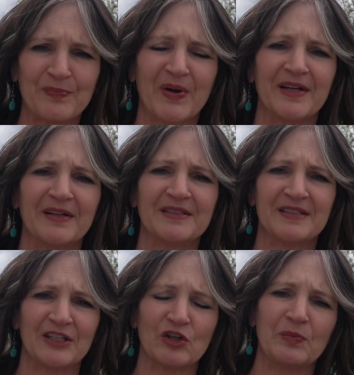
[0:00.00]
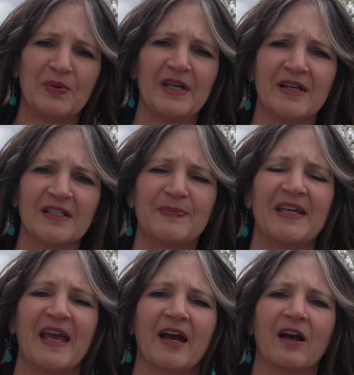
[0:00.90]
But the Europeans
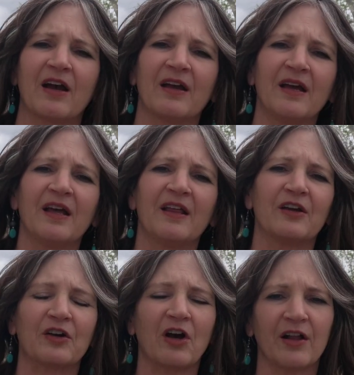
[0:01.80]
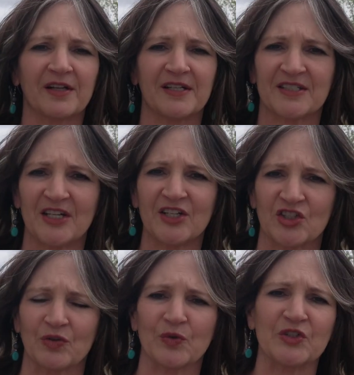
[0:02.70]
began their
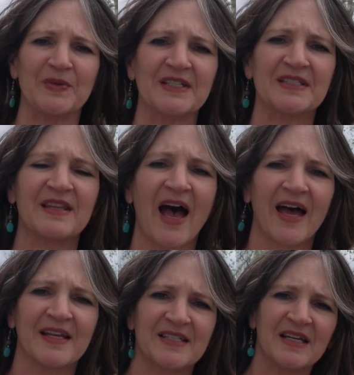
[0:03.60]
colonization, which means that